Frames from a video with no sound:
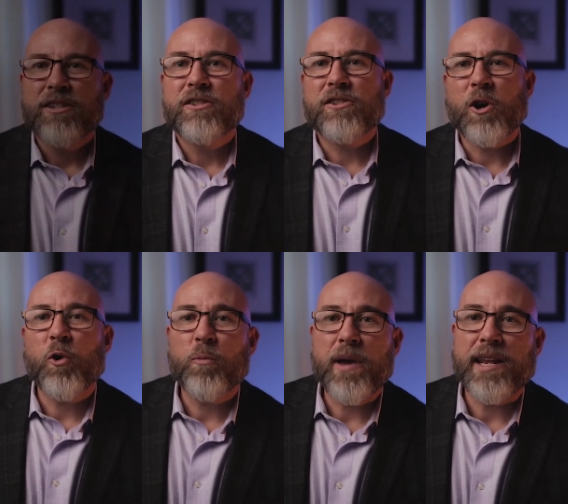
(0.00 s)

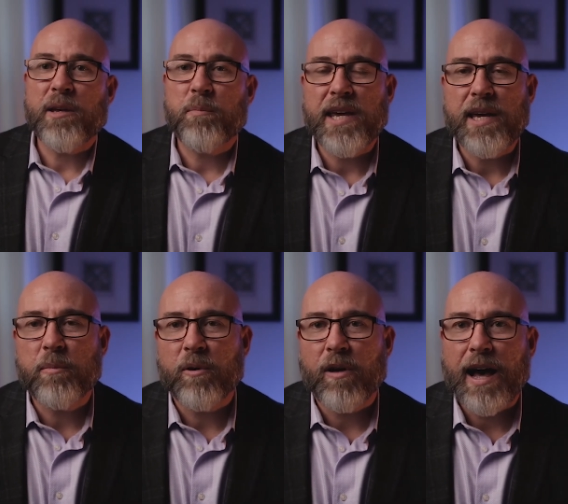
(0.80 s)
So many
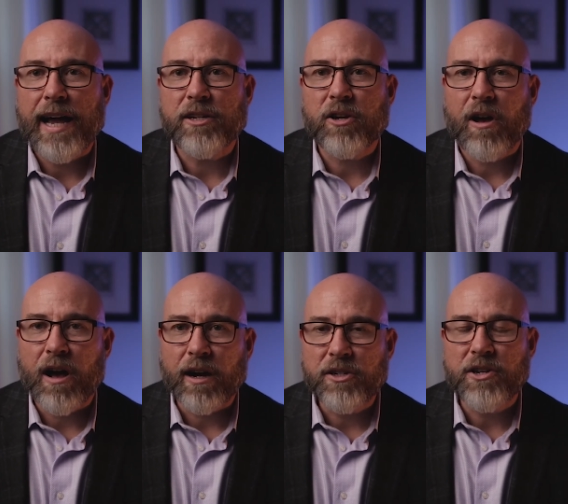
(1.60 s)
people I
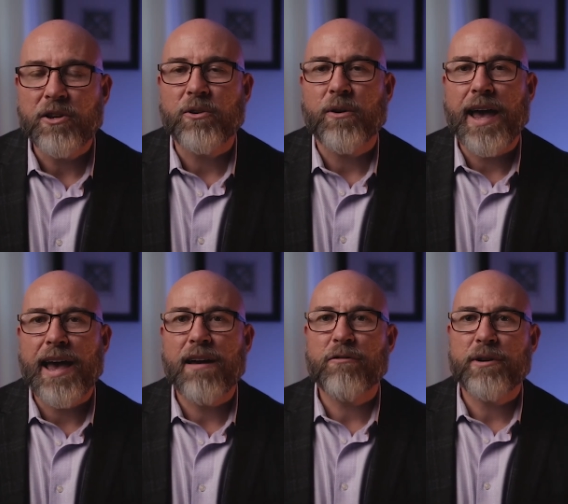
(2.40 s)
talk to
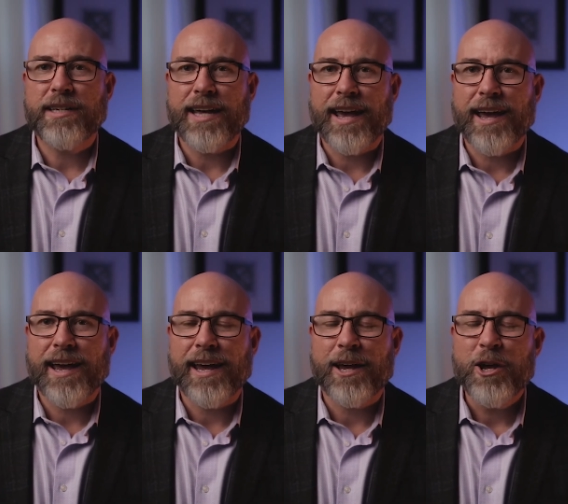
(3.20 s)
every
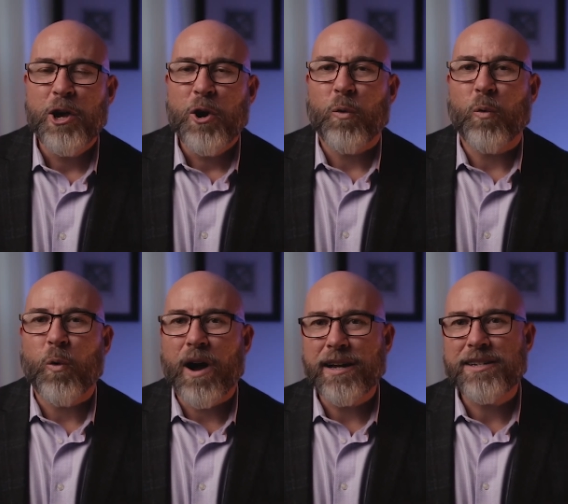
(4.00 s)
day
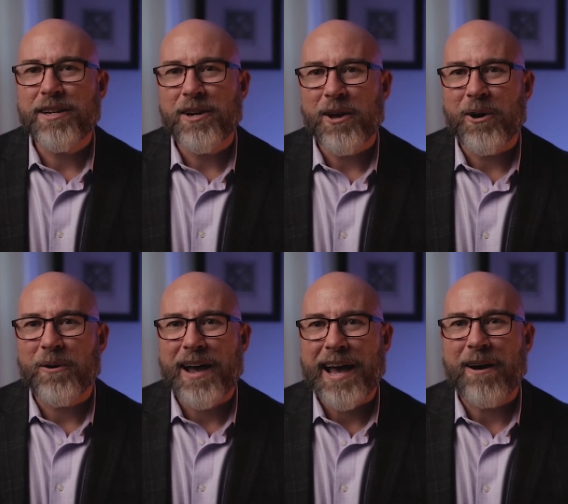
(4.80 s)
want to
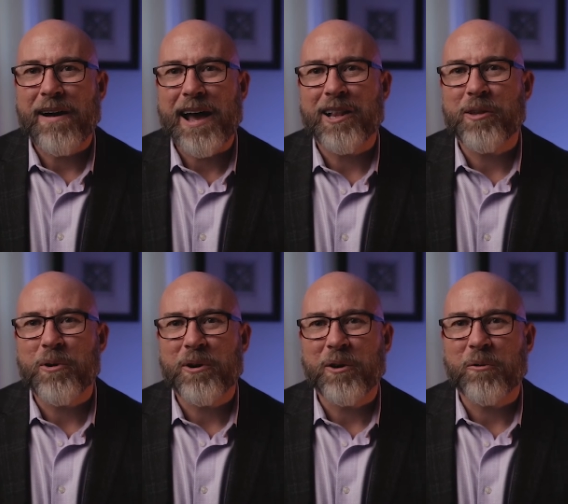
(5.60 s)
know how
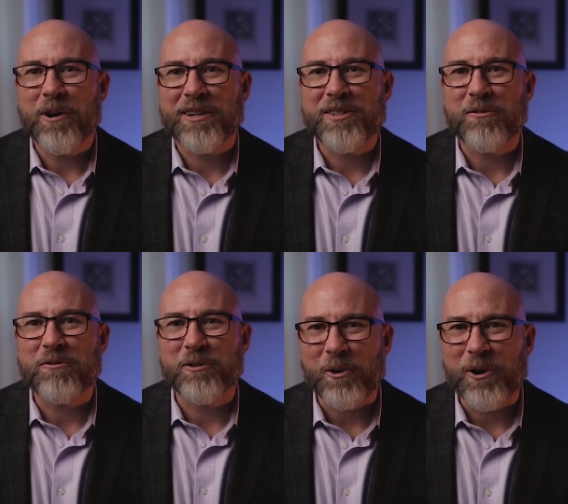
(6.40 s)
alimony works in
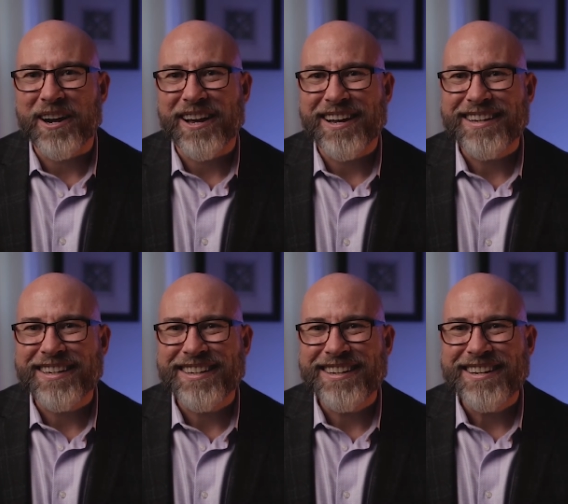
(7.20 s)
Florida.
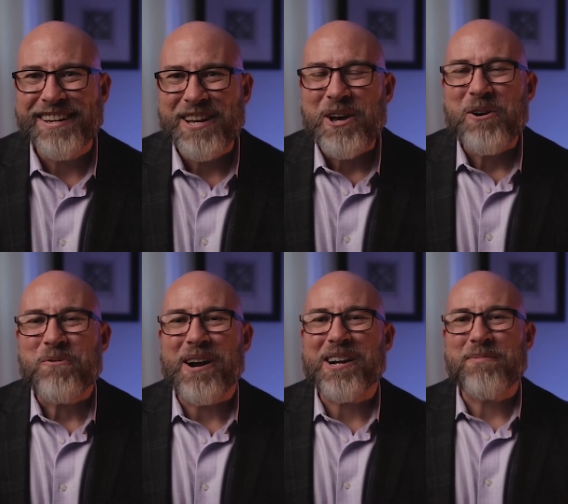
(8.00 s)

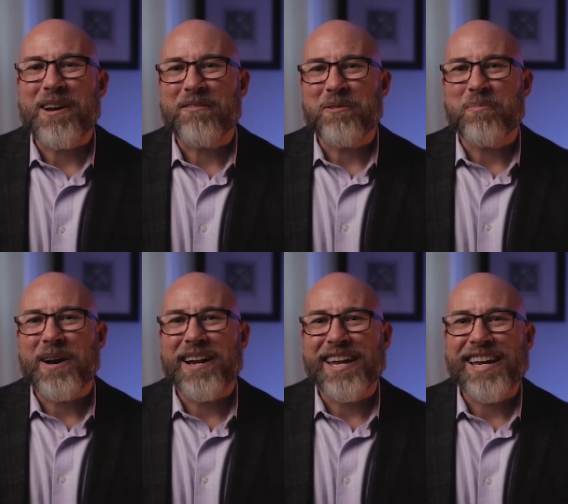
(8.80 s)
Welcome,
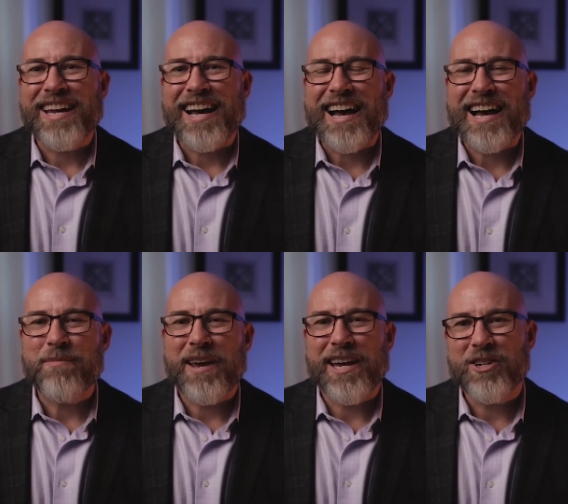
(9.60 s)
everybody.
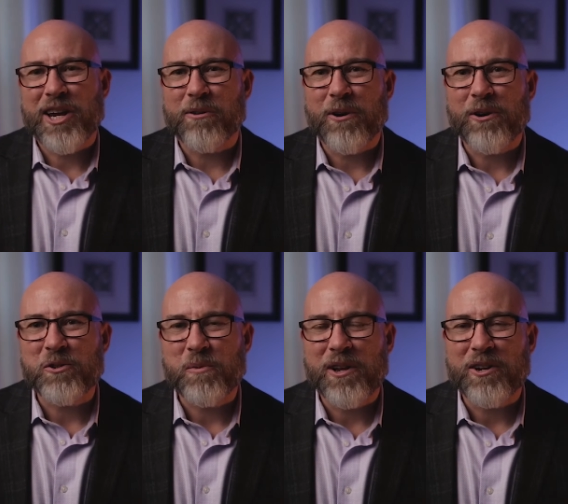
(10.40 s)
I'm AJ
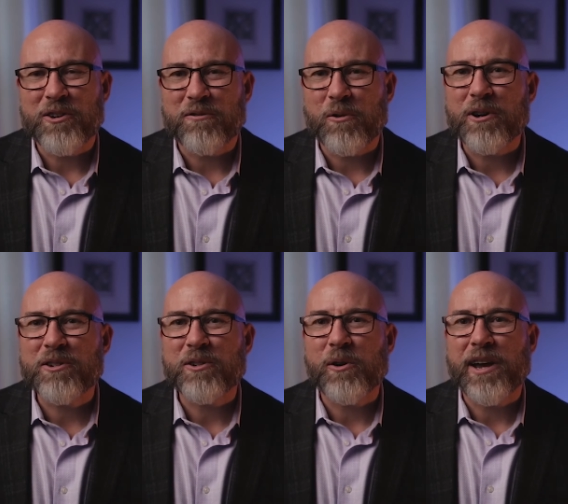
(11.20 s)
Grossman,
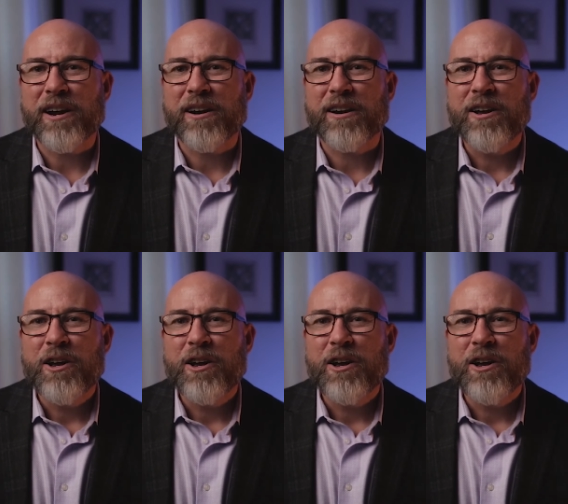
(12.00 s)
divorce lawyer,